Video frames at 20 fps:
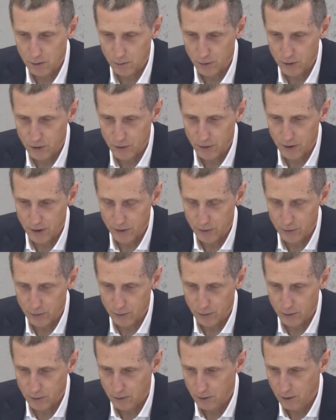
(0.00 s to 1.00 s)
we try
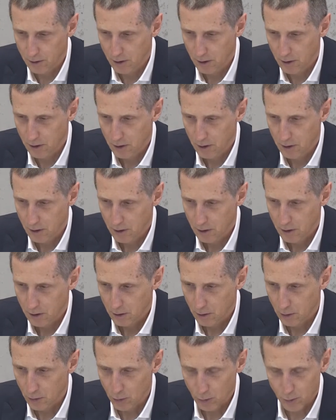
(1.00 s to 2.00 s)
to
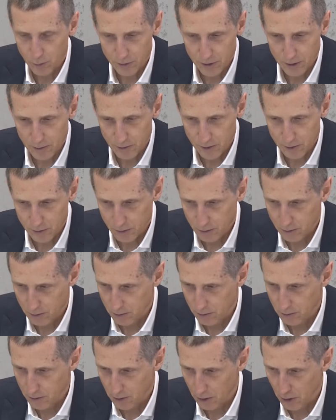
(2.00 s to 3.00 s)
group them into